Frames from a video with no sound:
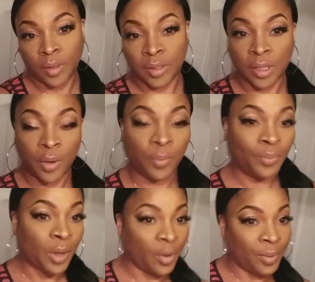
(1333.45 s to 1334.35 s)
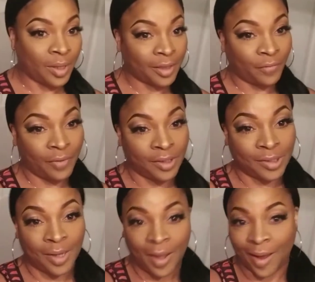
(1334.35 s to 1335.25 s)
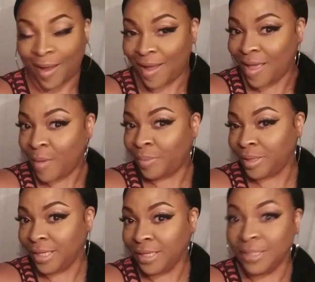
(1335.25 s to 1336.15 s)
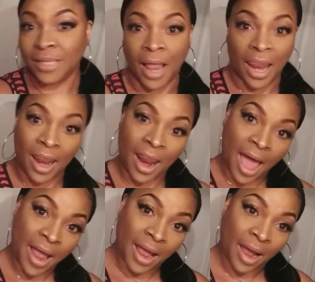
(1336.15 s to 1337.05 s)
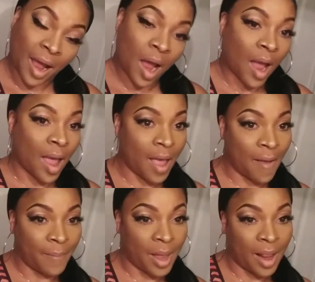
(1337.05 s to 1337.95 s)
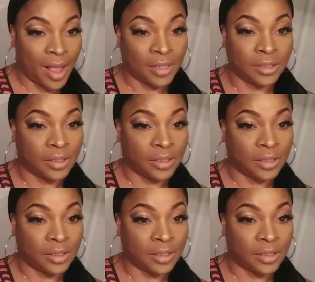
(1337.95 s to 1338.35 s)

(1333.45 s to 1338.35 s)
So, hope you like the finished look. Please like, comment, and